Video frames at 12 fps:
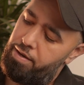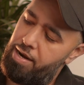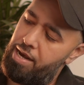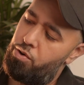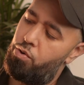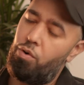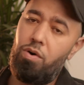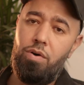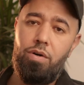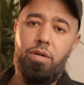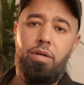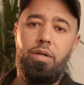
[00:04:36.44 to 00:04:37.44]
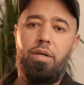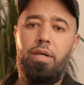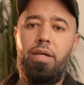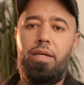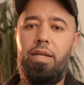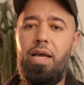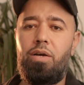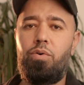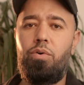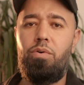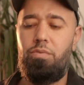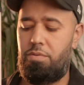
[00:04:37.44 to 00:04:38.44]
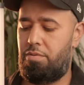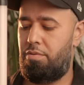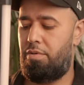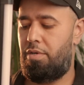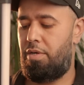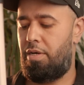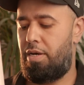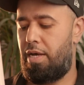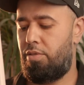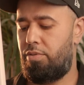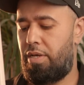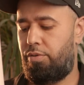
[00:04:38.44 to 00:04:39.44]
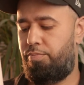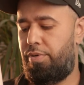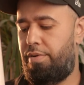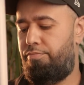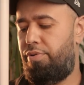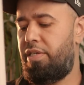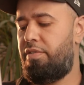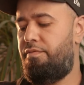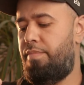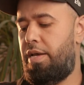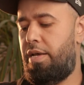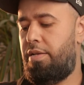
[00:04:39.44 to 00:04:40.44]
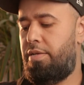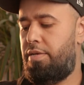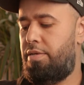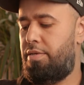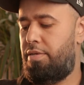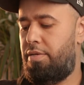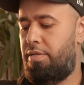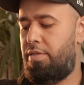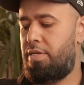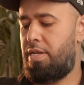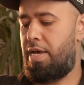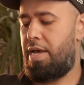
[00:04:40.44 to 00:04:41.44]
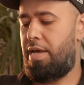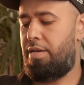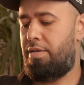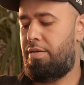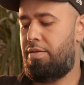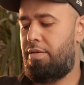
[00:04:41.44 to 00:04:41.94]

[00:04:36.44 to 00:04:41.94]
Isn't that cool? Isn't that cool? I thought that was pretty impressive, man. Look at that.